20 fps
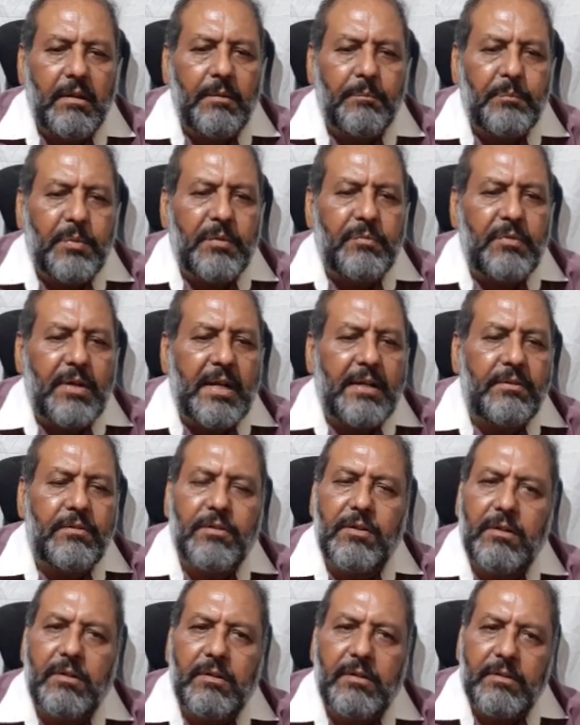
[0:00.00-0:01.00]
prevent
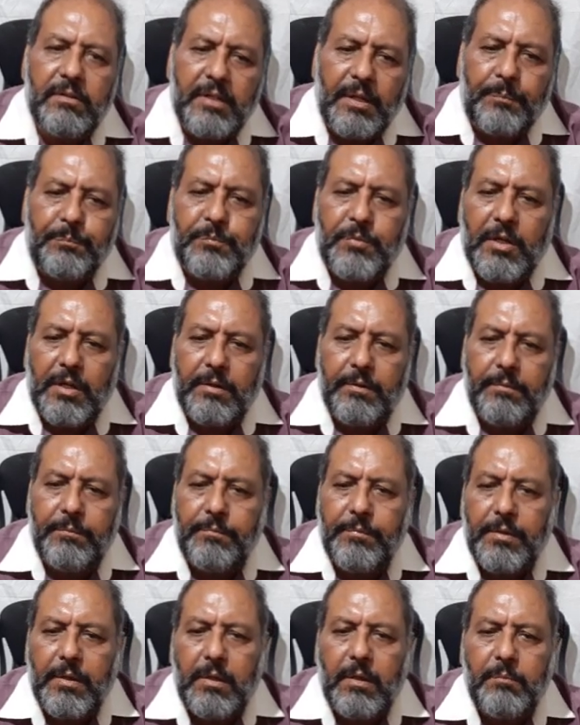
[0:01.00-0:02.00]
rupture.
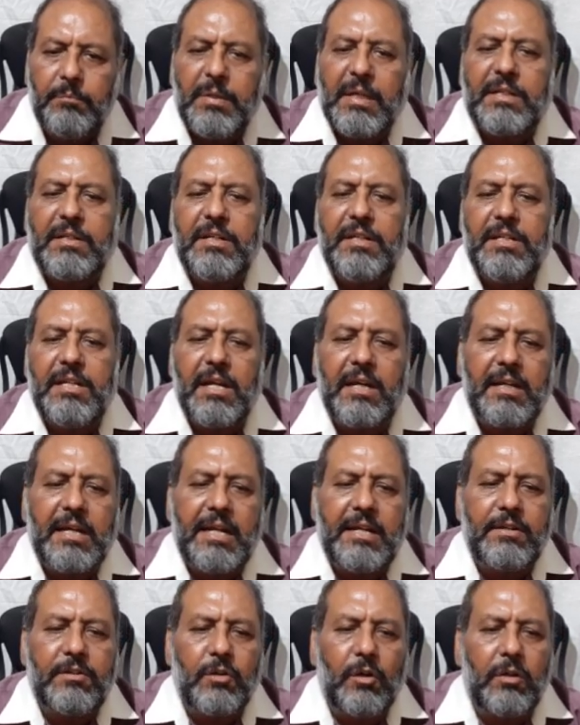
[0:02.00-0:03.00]
Bacteria
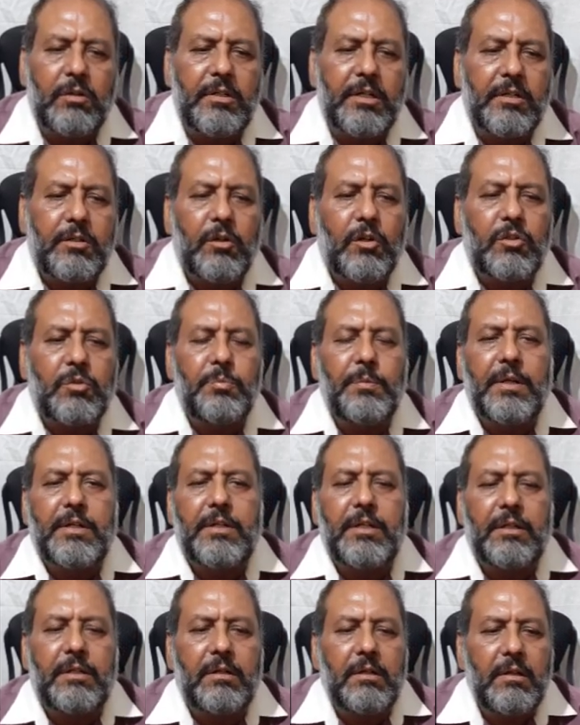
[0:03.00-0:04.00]
can tolerate
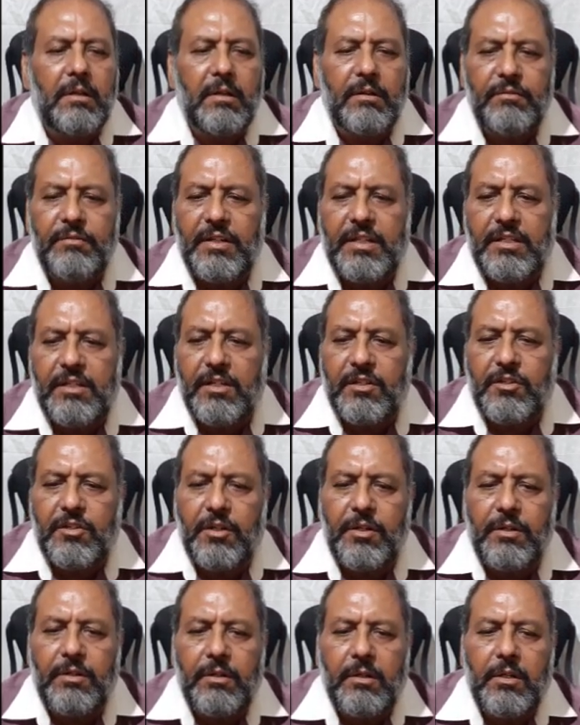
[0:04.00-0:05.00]
osmotic
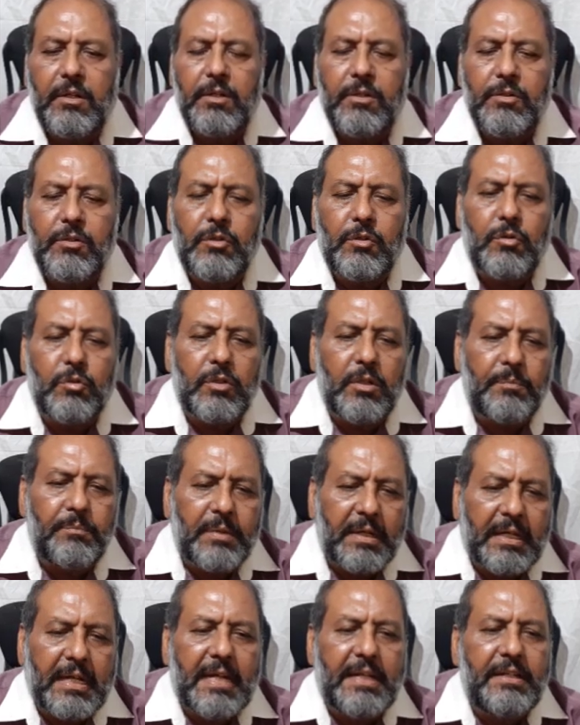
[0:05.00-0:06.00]
variation due to the
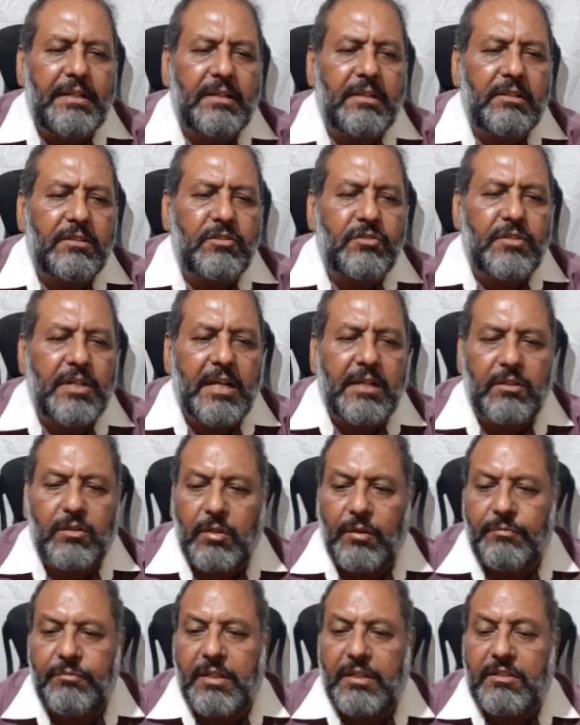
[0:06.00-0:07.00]
mechanical strength
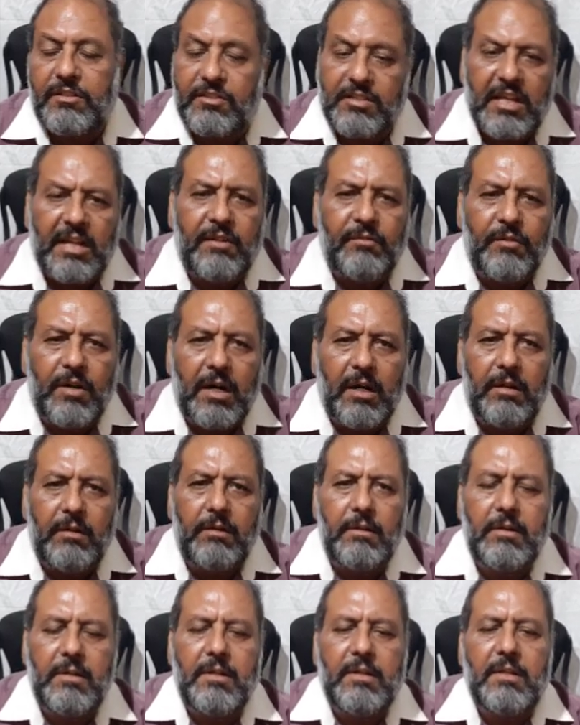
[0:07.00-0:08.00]
of the cell wall.
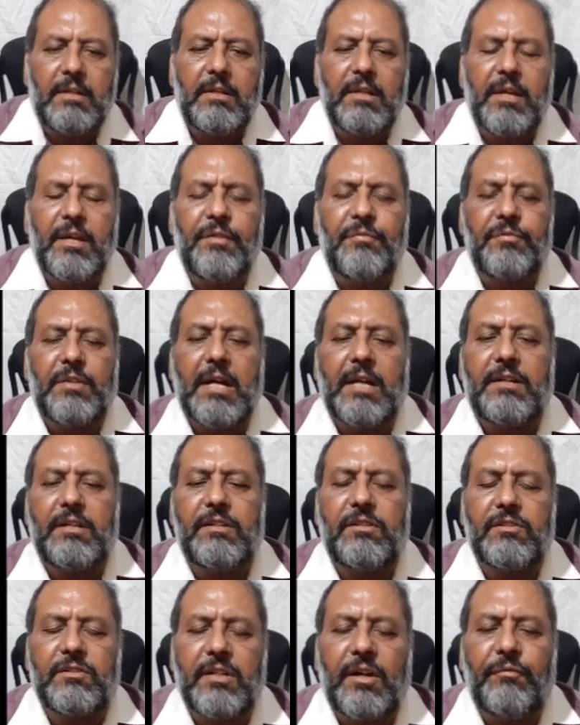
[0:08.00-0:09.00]
If that
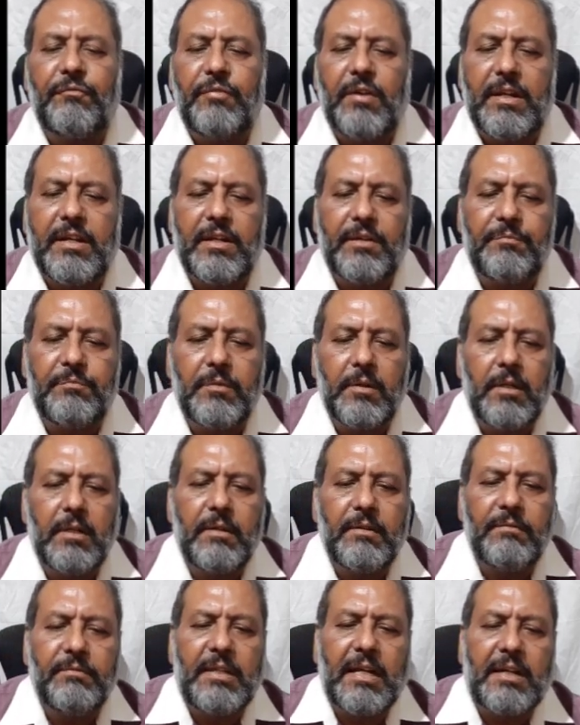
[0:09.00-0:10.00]
is tough enough,
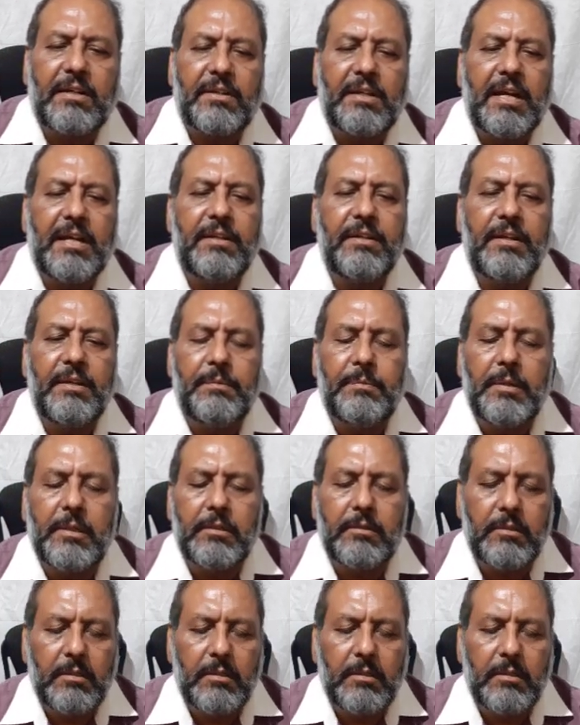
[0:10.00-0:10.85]
that can able